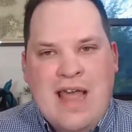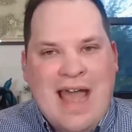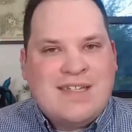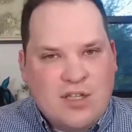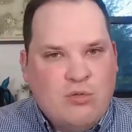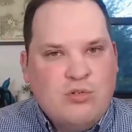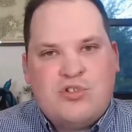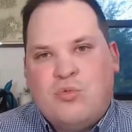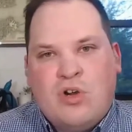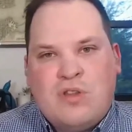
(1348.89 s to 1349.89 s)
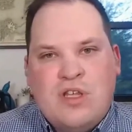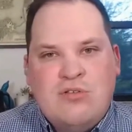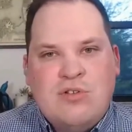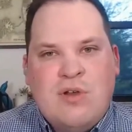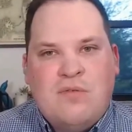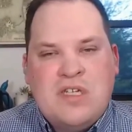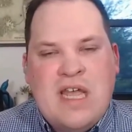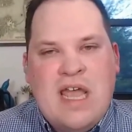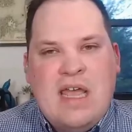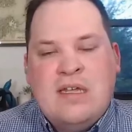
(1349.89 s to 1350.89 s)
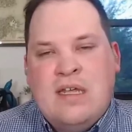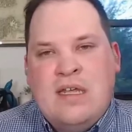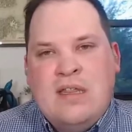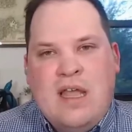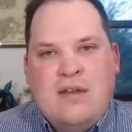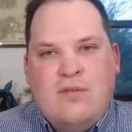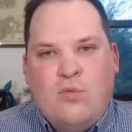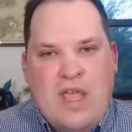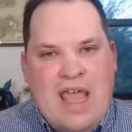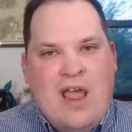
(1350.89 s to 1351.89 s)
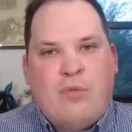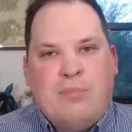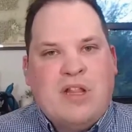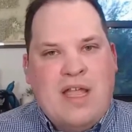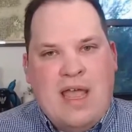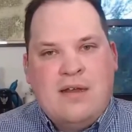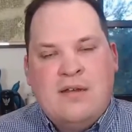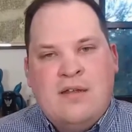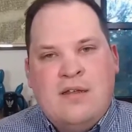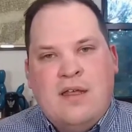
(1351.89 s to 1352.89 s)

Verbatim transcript: that's the crucial work that you do every day that we can't replicate